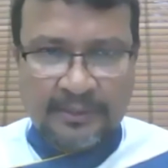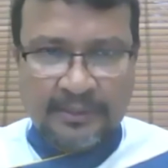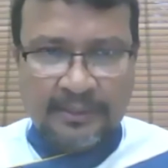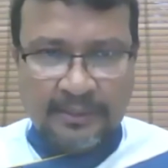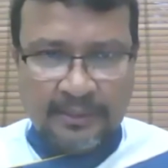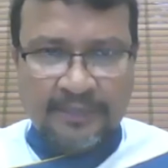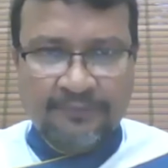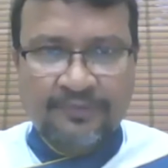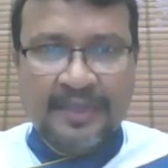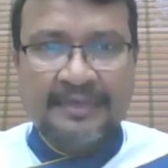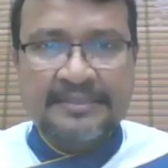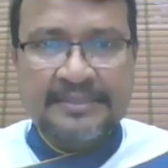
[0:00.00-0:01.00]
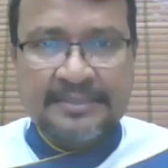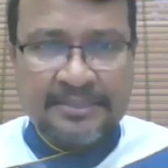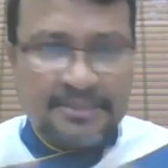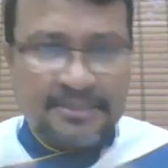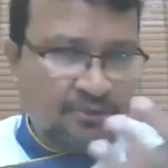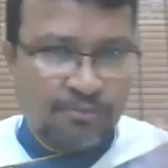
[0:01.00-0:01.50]
Uh, if there
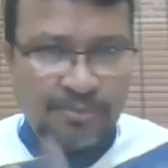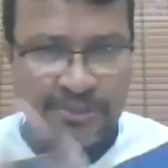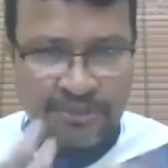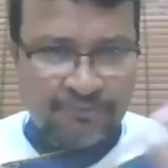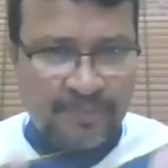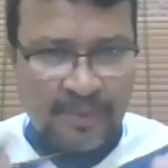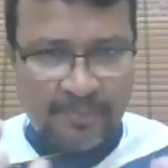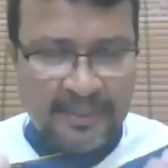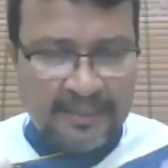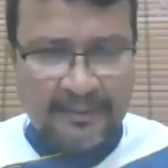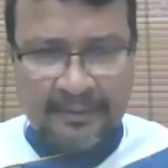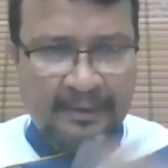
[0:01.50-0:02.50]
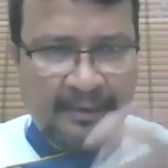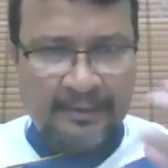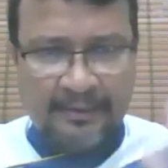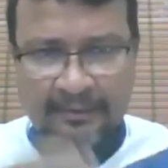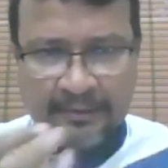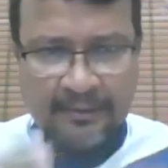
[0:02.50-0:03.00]
is too much of bubbling
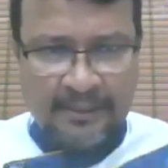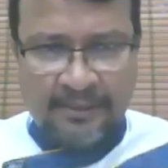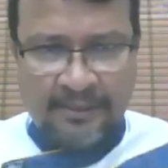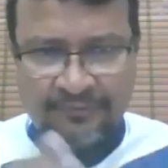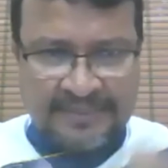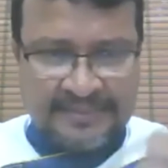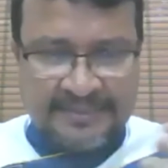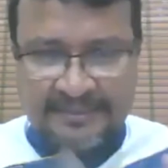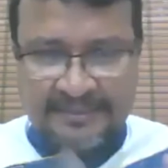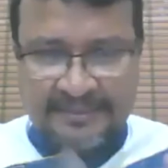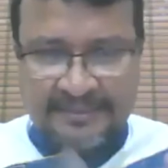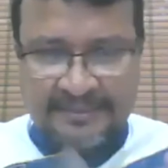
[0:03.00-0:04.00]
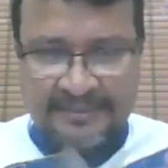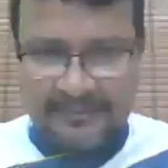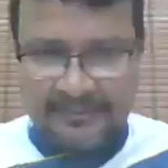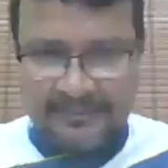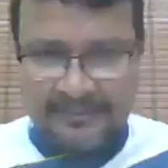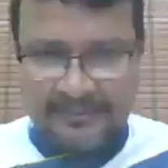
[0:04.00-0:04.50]
and fizzing and
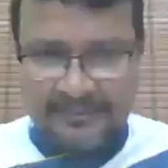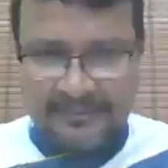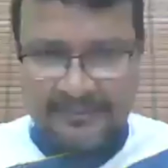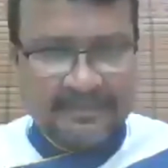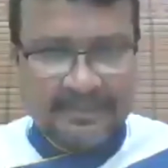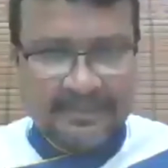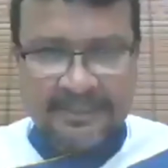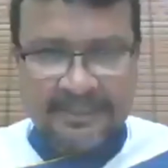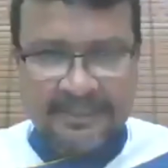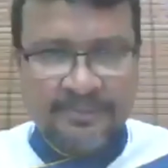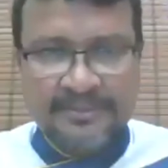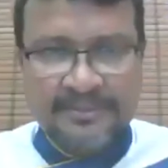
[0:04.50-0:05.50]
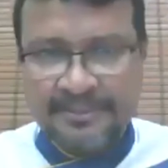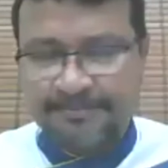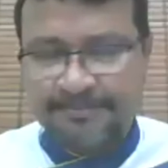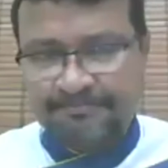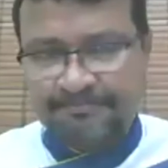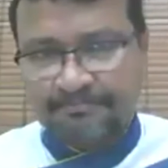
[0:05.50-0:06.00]
things like that, it means
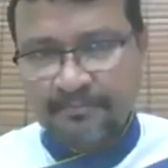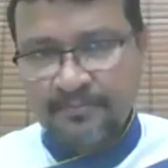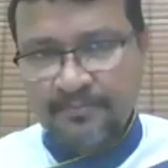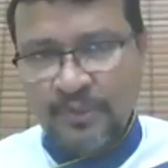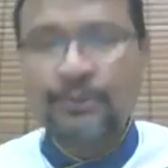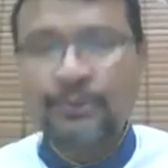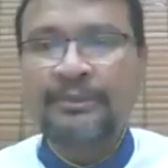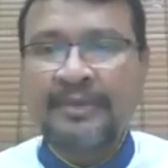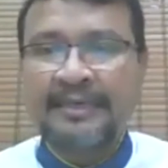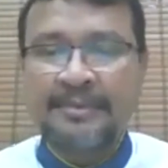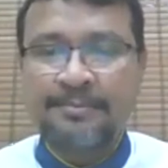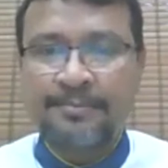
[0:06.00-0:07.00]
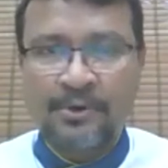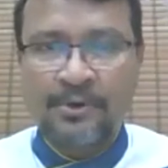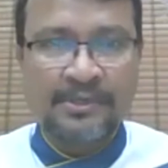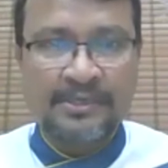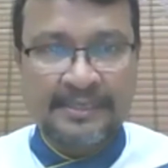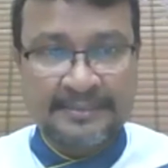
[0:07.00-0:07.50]
your baking
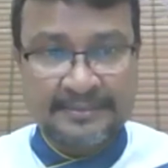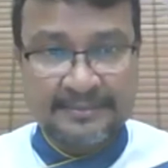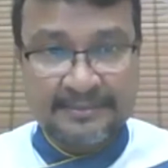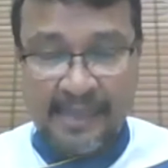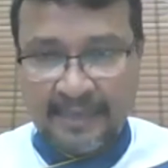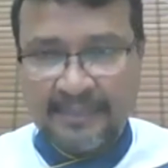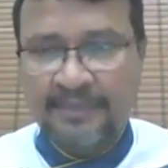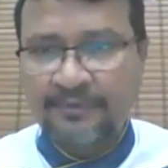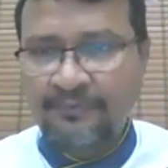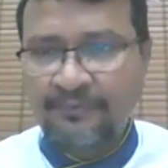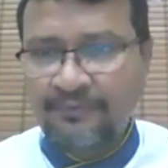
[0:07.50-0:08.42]
powder is active.